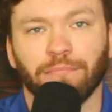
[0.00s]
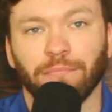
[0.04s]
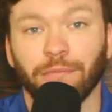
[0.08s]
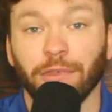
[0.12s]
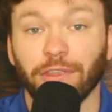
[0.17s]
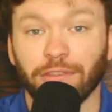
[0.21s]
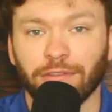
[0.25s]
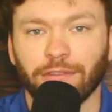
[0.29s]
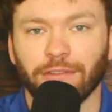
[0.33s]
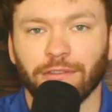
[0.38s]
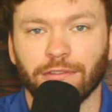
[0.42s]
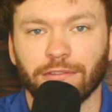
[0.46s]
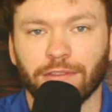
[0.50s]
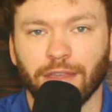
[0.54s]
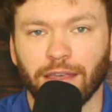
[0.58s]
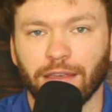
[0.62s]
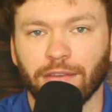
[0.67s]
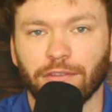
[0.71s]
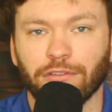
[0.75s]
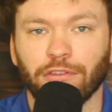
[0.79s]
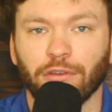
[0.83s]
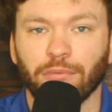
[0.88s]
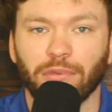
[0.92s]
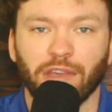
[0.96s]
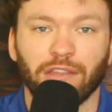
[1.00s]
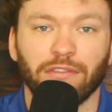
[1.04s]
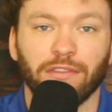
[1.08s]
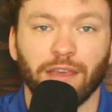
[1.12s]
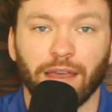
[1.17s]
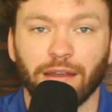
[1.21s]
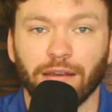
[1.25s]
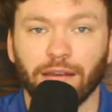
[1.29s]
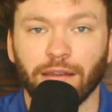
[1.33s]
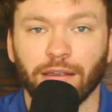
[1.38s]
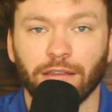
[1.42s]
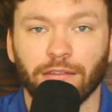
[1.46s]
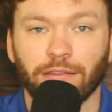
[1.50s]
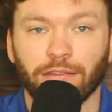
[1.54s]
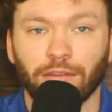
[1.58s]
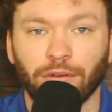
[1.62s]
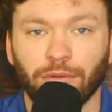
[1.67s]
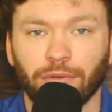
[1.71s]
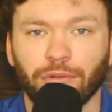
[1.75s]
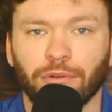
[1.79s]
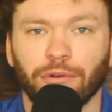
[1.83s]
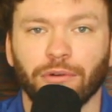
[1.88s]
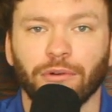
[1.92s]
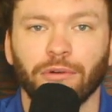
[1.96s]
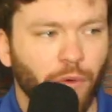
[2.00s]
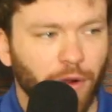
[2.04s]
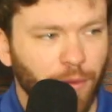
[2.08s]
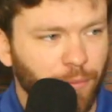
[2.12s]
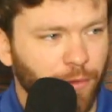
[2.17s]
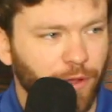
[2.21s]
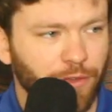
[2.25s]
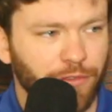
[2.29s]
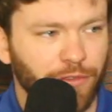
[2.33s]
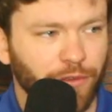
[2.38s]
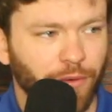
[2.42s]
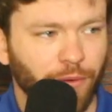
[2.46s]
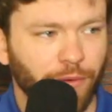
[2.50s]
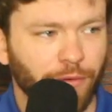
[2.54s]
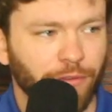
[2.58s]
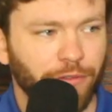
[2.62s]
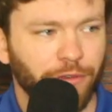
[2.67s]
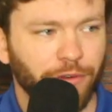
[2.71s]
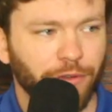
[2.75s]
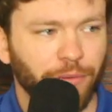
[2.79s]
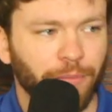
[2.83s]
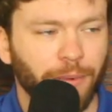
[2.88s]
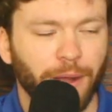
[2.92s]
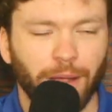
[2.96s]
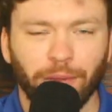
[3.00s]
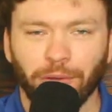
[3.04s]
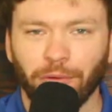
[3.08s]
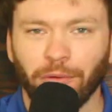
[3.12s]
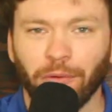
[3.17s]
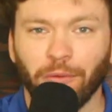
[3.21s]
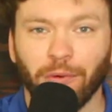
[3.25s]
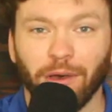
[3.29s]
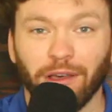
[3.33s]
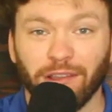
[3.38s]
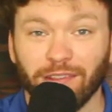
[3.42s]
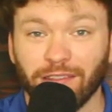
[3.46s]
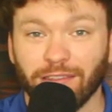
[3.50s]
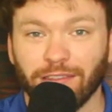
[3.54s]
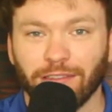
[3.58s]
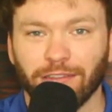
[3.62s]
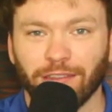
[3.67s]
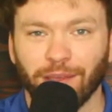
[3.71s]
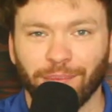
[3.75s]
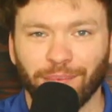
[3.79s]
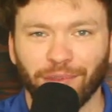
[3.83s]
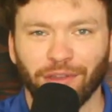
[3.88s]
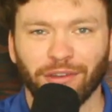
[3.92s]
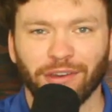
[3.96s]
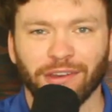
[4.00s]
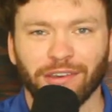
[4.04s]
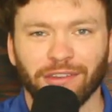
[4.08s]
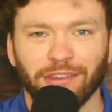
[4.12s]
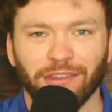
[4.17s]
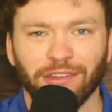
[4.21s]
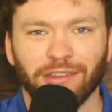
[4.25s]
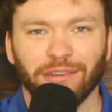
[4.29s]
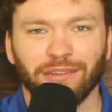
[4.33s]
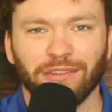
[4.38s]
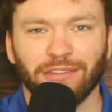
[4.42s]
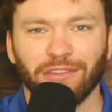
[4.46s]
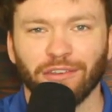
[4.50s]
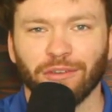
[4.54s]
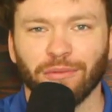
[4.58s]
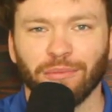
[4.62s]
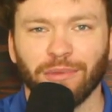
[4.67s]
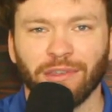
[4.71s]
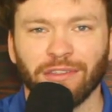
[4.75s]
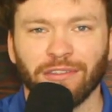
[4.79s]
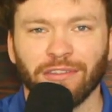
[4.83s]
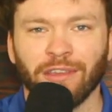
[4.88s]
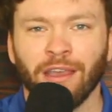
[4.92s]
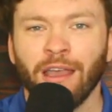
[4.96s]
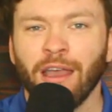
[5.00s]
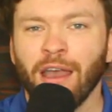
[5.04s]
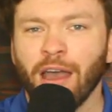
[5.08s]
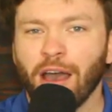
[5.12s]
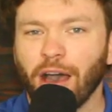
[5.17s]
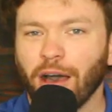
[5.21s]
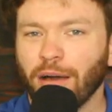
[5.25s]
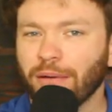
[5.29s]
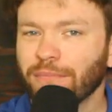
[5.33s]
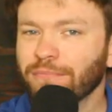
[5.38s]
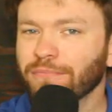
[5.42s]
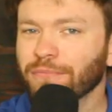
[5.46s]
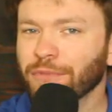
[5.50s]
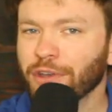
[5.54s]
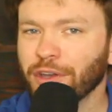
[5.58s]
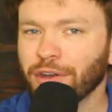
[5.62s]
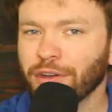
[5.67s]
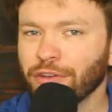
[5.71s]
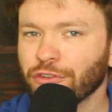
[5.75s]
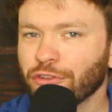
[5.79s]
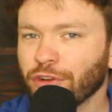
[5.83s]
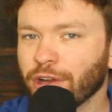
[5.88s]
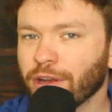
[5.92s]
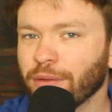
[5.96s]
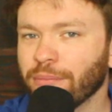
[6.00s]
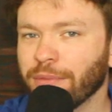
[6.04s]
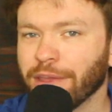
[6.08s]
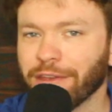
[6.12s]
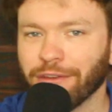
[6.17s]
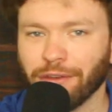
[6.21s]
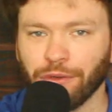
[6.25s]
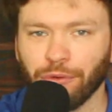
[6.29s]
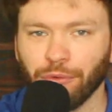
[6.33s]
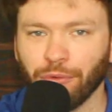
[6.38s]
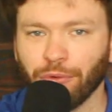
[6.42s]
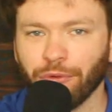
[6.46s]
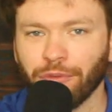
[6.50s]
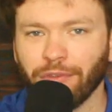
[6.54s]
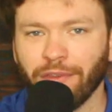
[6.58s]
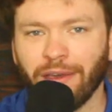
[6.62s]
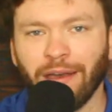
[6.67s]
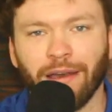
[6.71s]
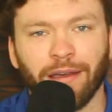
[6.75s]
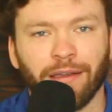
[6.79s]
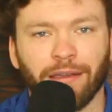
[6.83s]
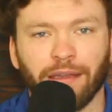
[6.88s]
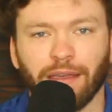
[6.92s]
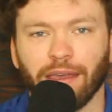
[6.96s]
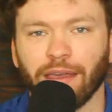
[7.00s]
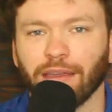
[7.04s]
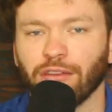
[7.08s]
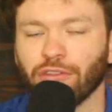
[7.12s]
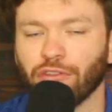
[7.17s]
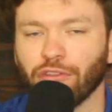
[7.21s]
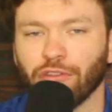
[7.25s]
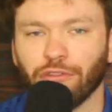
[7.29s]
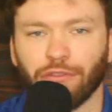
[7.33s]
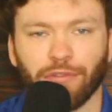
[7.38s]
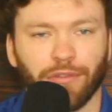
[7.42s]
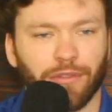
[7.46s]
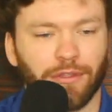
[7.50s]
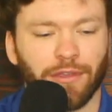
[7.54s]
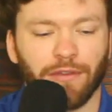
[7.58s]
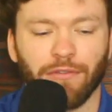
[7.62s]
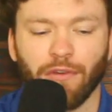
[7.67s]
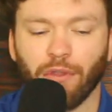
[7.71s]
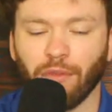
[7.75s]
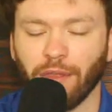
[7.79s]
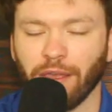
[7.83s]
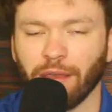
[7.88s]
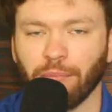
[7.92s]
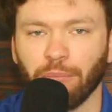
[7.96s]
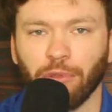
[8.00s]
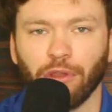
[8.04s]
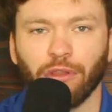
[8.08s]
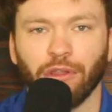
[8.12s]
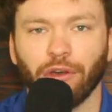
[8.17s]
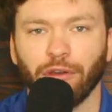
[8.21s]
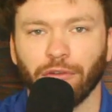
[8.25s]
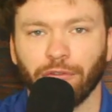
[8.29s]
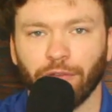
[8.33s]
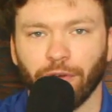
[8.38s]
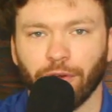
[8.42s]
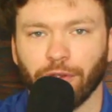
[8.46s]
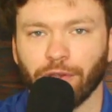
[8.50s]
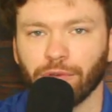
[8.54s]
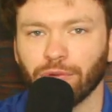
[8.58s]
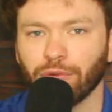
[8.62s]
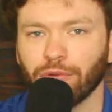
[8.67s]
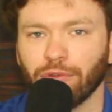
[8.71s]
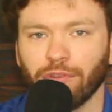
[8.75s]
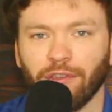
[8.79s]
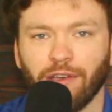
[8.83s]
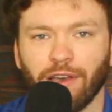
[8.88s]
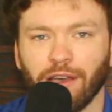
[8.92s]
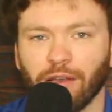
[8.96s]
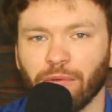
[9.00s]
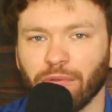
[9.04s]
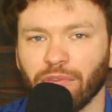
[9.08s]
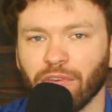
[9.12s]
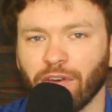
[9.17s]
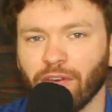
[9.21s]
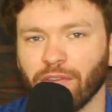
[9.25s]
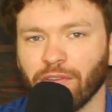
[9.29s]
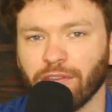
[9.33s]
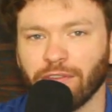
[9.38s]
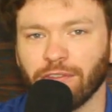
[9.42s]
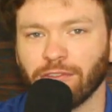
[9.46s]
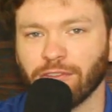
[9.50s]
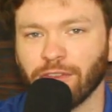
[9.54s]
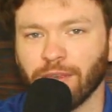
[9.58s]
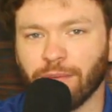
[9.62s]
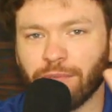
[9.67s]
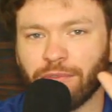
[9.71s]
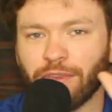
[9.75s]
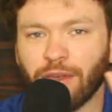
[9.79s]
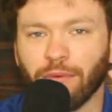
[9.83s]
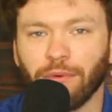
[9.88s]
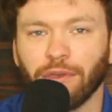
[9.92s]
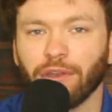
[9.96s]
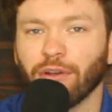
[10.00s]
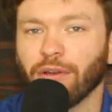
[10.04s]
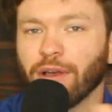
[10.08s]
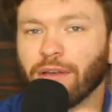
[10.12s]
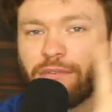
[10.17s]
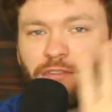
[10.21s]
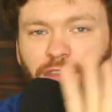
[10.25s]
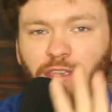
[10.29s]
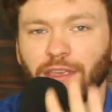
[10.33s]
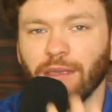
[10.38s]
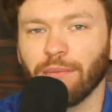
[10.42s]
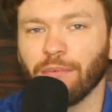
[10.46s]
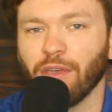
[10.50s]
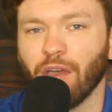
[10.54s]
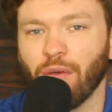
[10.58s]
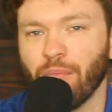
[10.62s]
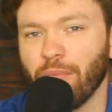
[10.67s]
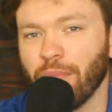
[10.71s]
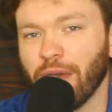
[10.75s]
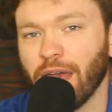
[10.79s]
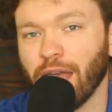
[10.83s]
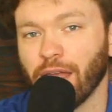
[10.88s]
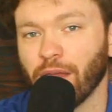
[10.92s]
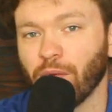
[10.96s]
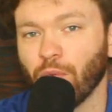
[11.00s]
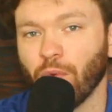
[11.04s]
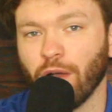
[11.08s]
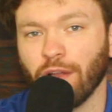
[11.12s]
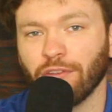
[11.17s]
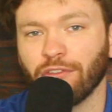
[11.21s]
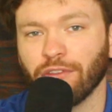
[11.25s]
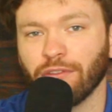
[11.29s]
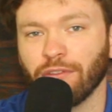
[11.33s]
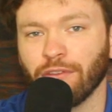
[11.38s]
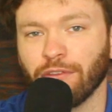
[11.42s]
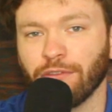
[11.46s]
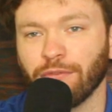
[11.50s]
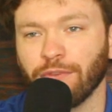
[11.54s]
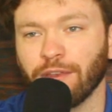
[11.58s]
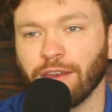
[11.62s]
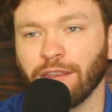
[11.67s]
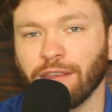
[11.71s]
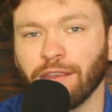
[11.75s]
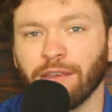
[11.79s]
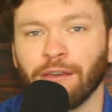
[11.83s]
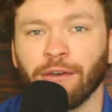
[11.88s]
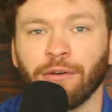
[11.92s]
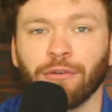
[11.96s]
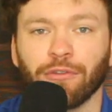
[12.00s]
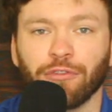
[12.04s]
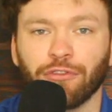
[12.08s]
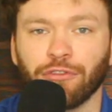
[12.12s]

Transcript: Business days, so about 10 days total. What I'm also going to do probably while this is uploading to YouTube is I'm going to try to make a Google Doc and just leave a link below for a Google Doc with all these tips. That way you don't have to keep coming back and watching this video.